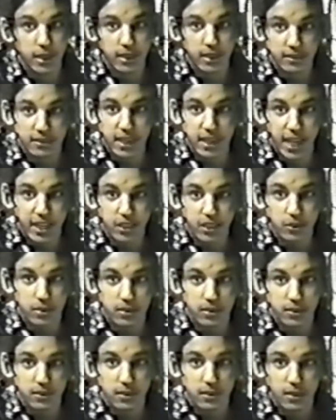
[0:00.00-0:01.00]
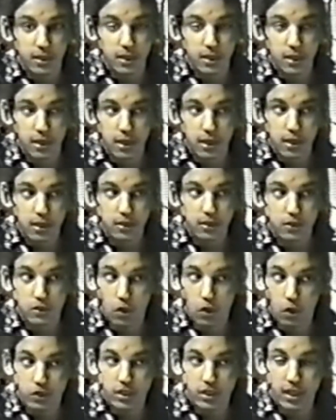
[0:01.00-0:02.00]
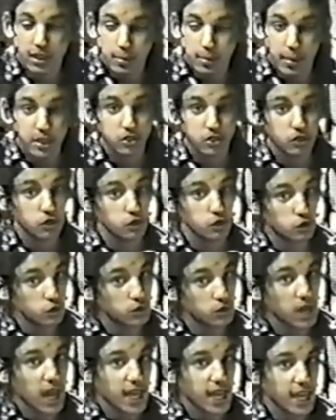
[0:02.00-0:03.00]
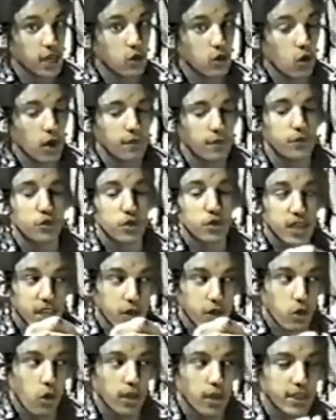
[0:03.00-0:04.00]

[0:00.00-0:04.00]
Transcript: it's dangerous. So you have to make sure you do not get caught. If you get